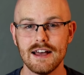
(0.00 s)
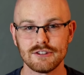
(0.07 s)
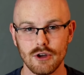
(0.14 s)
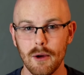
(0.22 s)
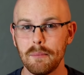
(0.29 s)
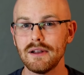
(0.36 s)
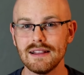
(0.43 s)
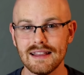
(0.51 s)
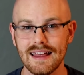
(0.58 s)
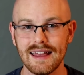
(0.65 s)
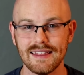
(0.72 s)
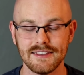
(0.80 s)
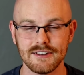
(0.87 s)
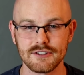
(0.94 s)
So I'll put a
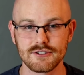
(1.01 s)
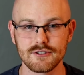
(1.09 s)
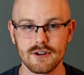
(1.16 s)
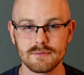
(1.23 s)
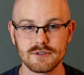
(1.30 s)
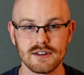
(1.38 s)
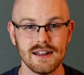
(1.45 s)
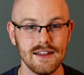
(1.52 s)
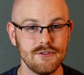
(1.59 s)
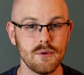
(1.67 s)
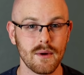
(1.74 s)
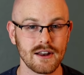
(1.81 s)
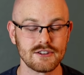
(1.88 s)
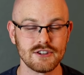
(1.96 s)
link in the description if
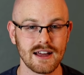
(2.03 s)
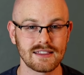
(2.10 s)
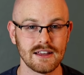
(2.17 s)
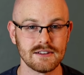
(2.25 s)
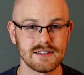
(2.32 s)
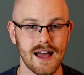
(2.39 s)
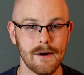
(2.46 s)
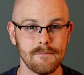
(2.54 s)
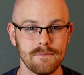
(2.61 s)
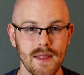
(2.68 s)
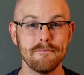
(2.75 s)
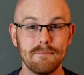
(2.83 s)
you want to check those out.